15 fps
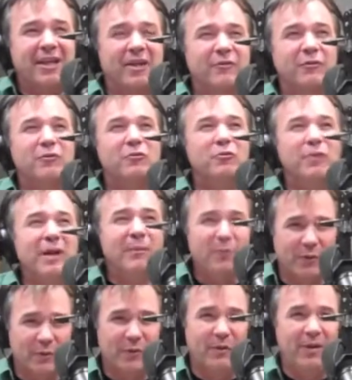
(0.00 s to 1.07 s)
of a
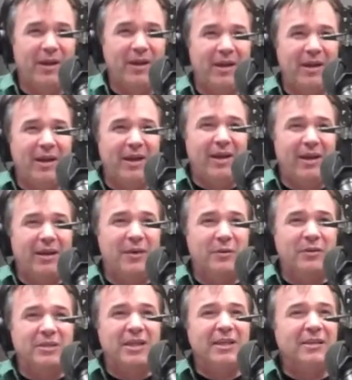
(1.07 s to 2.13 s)
criminal. You know, we
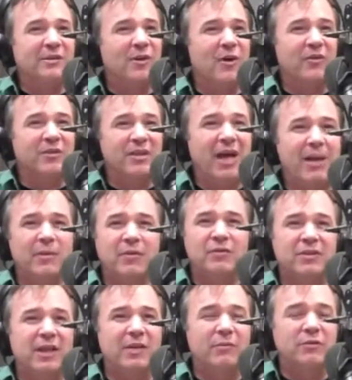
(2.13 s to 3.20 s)
see this all the time. You've
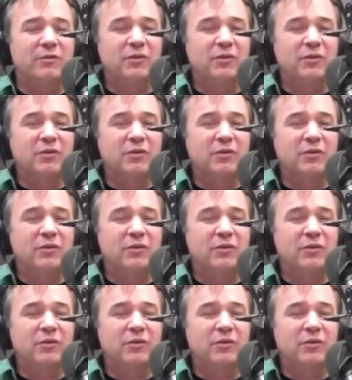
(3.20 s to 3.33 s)
seen it with